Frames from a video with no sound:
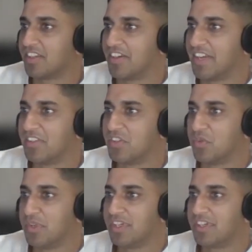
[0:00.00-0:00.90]
All right,
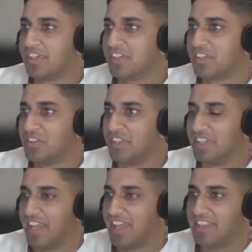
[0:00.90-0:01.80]
Luke, we can conclude
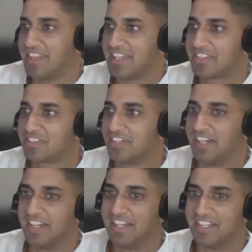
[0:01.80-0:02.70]
then. Hey, thanks.
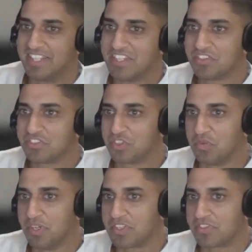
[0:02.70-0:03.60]
Thank you
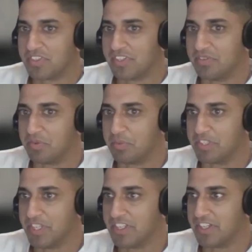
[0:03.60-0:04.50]
so much for
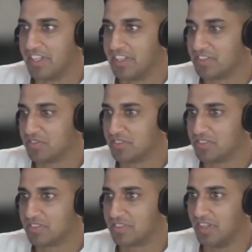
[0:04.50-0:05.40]
presenting today. This
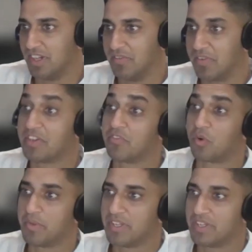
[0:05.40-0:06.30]
was very
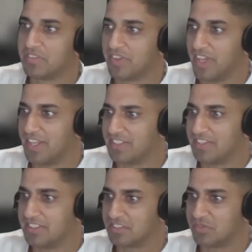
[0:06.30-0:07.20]
informative, and
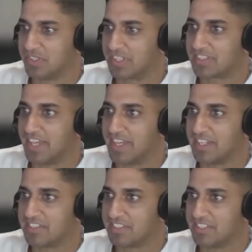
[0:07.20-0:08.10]
it's really
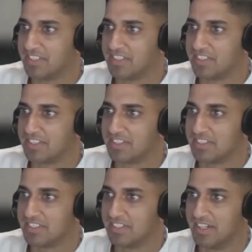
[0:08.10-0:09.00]
exciting to see
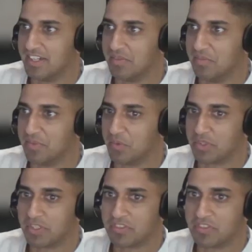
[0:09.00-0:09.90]
the
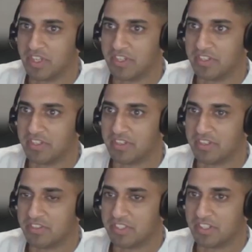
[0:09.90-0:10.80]
work that you've done
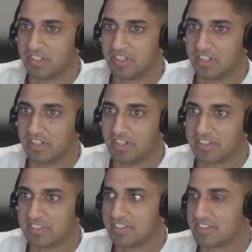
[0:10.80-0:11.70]
using our
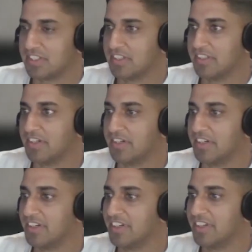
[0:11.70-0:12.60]
CSL and
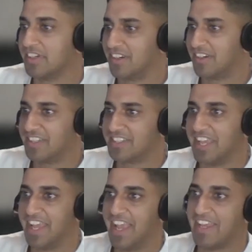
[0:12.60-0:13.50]
our
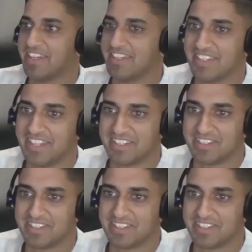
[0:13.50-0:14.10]
SDK and